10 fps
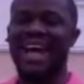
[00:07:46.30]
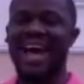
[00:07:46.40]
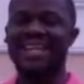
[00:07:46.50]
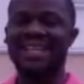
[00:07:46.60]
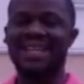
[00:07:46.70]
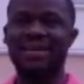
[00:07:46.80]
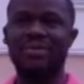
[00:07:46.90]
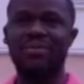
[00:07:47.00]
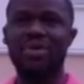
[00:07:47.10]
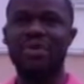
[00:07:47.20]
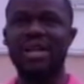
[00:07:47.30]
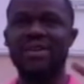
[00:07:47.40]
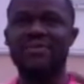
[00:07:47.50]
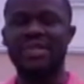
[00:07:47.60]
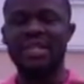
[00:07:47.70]
at when we
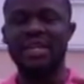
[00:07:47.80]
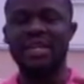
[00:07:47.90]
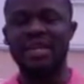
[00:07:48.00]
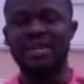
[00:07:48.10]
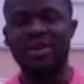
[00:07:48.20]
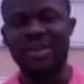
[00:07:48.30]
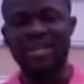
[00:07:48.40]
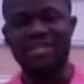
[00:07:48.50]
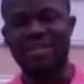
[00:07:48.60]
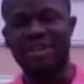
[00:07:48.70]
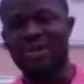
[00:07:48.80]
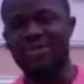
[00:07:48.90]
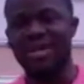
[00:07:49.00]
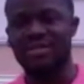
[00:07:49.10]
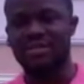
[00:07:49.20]
left the inauguration, we
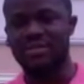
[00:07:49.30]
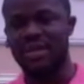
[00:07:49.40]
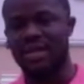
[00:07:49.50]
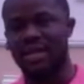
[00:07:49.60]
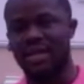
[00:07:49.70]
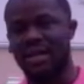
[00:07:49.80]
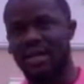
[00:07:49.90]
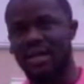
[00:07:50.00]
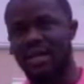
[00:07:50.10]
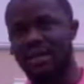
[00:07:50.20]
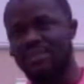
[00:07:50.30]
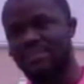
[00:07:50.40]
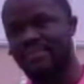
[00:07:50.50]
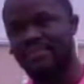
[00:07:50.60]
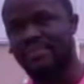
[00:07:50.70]
went to um,
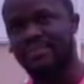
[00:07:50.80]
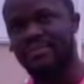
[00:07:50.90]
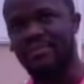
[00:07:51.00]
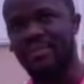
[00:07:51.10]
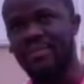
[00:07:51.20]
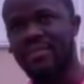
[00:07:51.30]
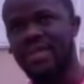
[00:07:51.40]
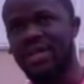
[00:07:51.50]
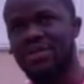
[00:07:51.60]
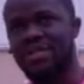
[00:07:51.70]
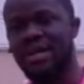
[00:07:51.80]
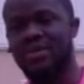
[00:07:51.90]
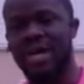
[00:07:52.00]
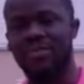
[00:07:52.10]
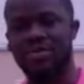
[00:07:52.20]
the
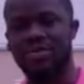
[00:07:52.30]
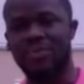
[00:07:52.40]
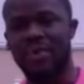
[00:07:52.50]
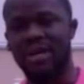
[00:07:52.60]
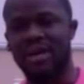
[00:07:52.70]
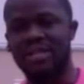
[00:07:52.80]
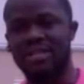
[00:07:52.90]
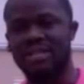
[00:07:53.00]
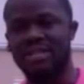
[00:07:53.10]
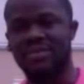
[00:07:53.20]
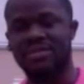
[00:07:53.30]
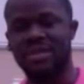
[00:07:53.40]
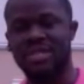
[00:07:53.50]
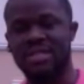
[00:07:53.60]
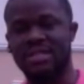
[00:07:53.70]
hotel where most people were lodged,
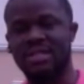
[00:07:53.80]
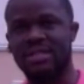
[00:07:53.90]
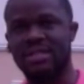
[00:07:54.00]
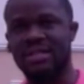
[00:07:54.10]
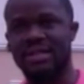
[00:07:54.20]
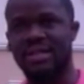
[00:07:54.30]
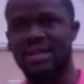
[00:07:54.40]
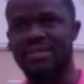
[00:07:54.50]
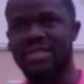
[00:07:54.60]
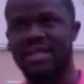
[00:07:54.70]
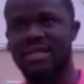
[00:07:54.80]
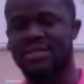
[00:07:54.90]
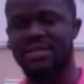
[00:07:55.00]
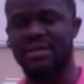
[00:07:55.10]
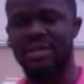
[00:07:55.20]
which was the um,
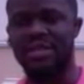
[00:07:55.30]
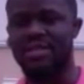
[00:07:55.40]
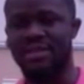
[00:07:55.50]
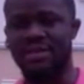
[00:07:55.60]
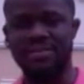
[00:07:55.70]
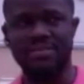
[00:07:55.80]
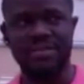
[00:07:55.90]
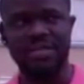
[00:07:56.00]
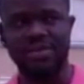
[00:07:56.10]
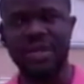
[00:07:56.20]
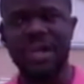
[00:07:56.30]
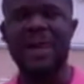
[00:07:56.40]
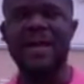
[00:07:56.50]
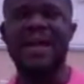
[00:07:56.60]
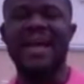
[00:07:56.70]
Sheraton or Hilton or so.
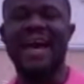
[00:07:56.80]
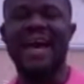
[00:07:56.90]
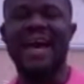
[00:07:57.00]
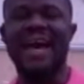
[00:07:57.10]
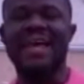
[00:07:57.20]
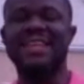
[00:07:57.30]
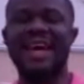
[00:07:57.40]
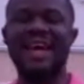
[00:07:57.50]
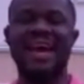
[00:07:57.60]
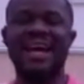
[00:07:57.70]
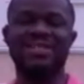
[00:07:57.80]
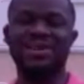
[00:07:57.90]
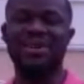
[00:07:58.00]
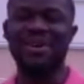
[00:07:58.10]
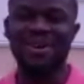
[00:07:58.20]
Yeah. And there I
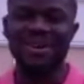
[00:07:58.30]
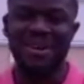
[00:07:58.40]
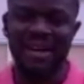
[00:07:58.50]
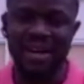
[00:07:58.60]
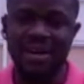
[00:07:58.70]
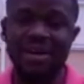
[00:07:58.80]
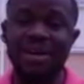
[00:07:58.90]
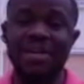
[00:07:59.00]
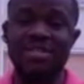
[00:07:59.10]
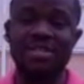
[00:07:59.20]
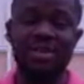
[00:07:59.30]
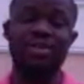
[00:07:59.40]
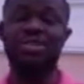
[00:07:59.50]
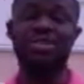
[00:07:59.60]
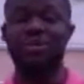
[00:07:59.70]
saw Ngozi
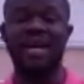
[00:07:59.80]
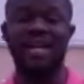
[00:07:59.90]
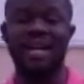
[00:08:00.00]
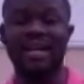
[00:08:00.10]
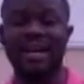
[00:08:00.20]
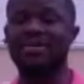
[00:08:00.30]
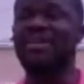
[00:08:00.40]
Okonjo-Iweala